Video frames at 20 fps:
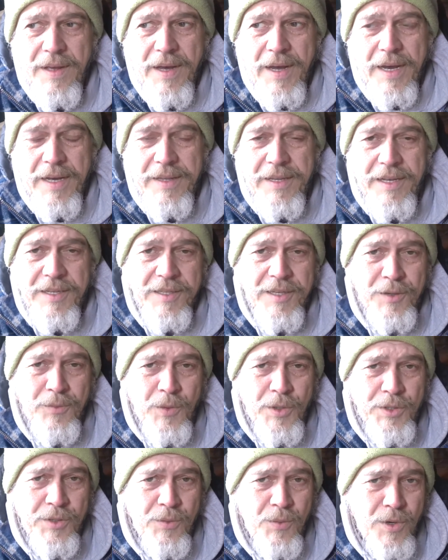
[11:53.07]
And then they
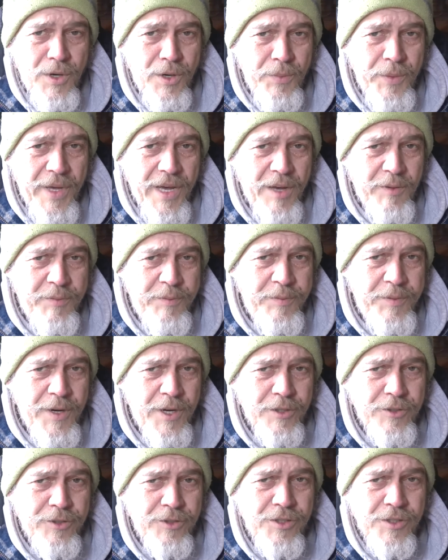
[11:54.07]
wonder why we have
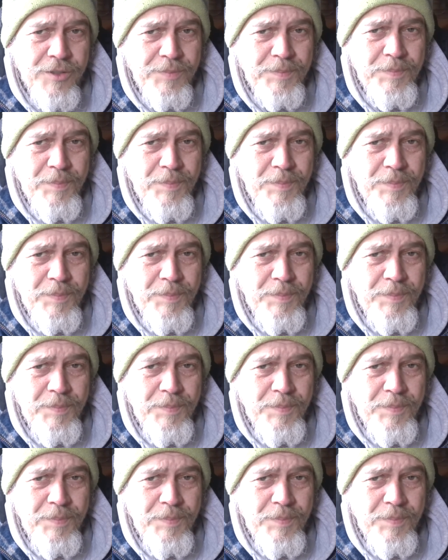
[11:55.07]
floods.